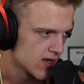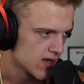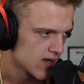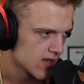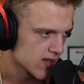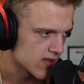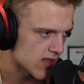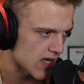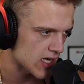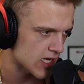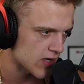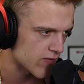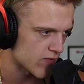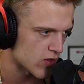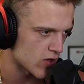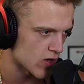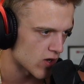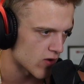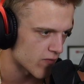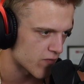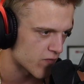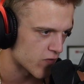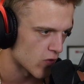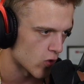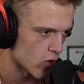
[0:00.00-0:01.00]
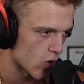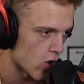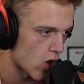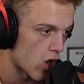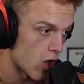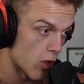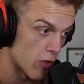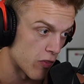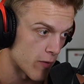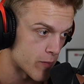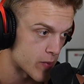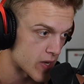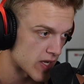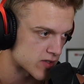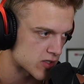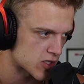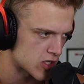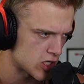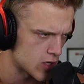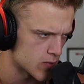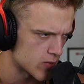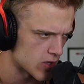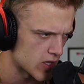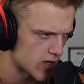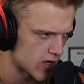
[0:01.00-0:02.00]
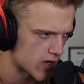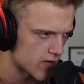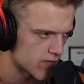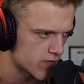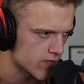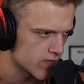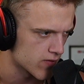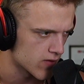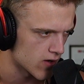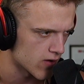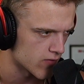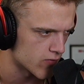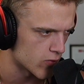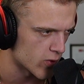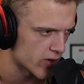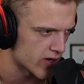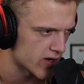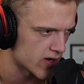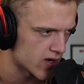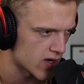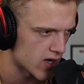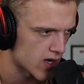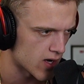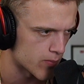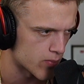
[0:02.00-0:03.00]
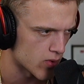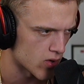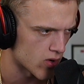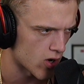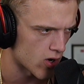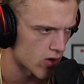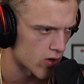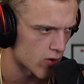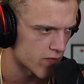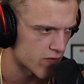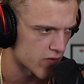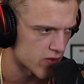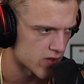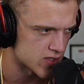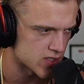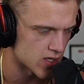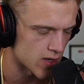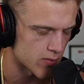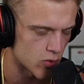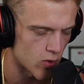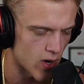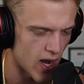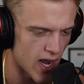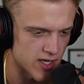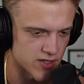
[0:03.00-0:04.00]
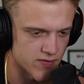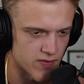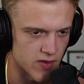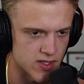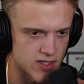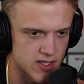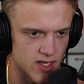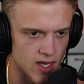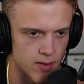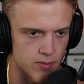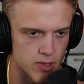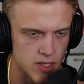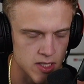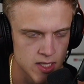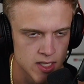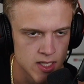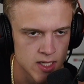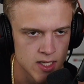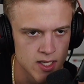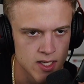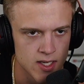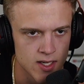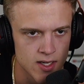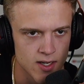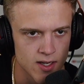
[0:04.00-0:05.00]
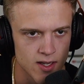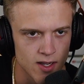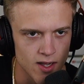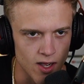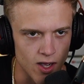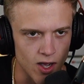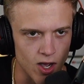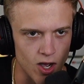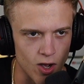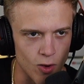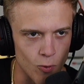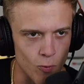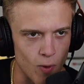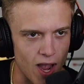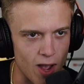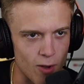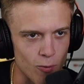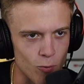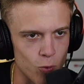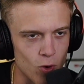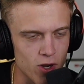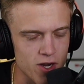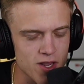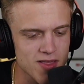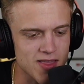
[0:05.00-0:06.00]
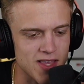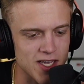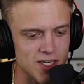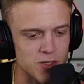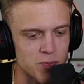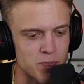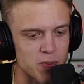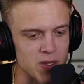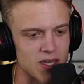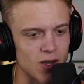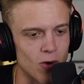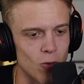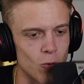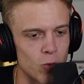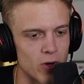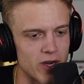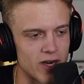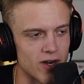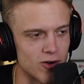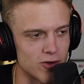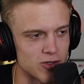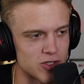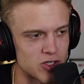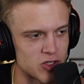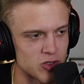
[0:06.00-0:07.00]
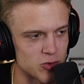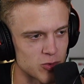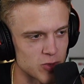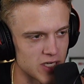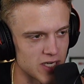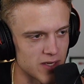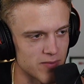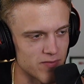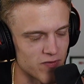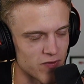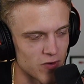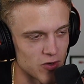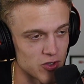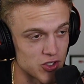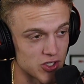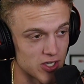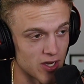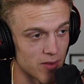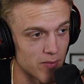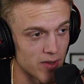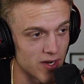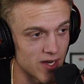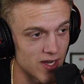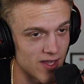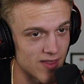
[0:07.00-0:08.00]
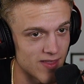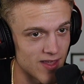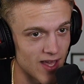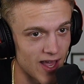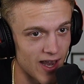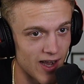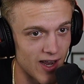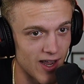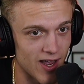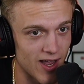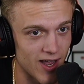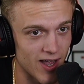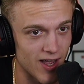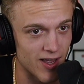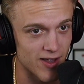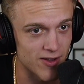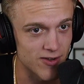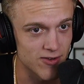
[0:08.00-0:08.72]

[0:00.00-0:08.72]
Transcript: Thank you for their for all the bits cumulative. Avoid uh, Bernardo for the sub, Grass for the sub. Oh wow, wouldn't this be a weird stream for somebody that uh,